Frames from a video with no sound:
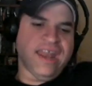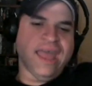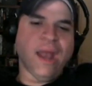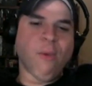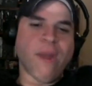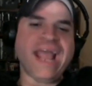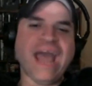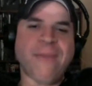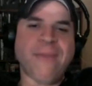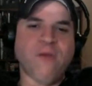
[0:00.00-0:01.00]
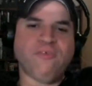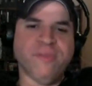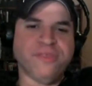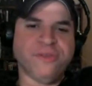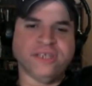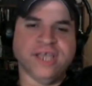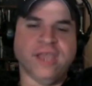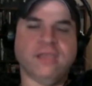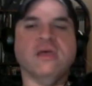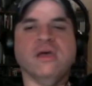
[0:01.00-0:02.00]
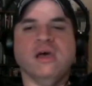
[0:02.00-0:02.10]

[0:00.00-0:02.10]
and uh, when I got back home from E three, it was like,